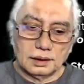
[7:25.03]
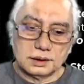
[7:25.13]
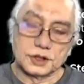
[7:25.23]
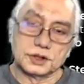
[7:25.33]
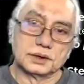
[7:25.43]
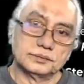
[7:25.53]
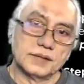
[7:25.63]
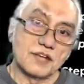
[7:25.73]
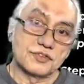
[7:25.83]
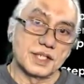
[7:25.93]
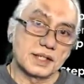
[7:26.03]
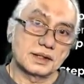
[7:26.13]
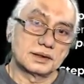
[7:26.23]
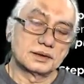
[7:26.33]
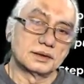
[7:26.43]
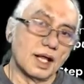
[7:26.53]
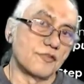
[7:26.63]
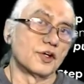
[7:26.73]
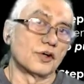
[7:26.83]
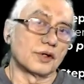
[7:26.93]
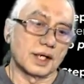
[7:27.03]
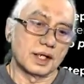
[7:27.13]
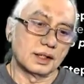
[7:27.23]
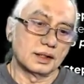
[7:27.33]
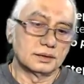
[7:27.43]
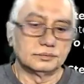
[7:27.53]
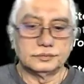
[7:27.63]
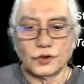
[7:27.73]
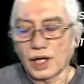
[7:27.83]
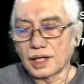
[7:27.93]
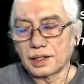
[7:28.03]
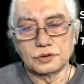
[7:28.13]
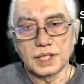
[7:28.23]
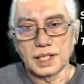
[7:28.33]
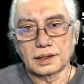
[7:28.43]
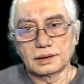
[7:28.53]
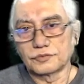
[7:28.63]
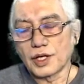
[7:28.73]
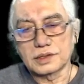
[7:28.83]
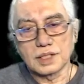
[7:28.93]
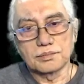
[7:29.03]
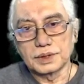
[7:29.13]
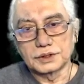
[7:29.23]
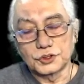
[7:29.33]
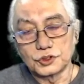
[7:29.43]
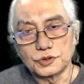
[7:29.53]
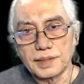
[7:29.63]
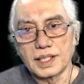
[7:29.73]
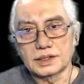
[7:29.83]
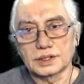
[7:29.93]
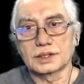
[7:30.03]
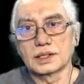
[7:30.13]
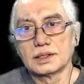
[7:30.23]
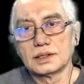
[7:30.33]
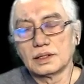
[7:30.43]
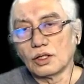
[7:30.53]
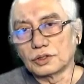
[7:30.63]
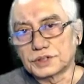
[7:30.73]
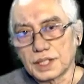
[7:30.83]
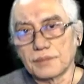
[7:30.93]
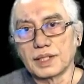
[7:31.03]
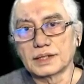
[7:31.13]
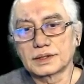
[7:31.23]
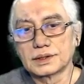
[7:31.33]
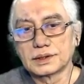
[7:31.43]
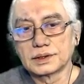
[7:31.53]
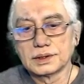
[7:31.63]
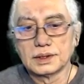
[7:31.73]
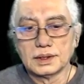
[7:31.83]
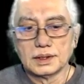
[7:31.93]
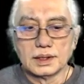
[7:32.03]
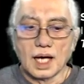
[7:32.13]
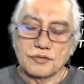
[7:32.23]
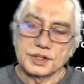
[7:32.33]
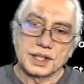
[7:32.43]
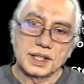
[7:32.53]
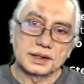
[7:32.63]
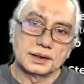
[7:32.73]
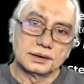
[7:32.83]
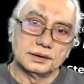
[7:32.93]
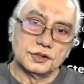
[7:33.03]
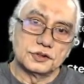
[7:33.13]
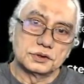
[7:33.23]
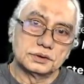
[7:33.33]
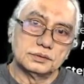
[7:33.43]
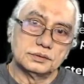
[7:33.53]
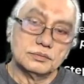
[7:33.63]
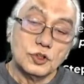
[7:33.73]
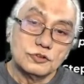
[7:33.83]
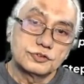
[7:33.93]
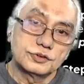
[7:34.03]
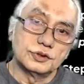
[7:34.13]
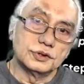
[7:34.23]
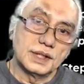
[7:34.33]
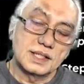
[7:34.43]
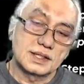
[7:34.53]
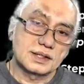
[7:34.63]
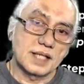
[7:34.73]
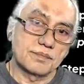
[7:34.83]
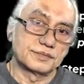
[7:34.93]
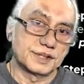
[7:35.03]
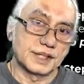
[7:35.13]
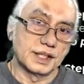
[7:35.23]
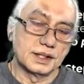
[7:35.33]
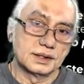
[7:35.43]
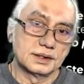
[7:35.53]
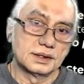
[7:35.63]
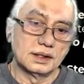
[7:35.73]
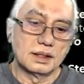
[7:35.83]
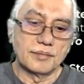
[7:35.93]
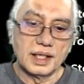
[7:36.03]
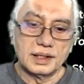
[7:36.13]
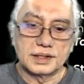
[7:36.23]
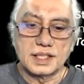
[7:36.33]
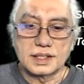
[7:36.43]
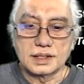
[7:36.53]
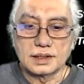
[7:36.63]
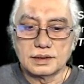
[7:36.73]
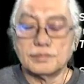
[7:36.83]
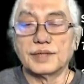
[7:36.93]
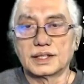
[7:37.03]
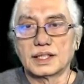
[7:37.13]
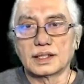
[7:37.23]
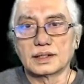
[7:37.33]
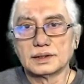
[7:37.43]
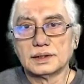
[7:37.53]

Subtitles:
So after that, if you can do that, for example, 2 minutes or 3 minutes. After that, you move to the step 3, meditation breathing.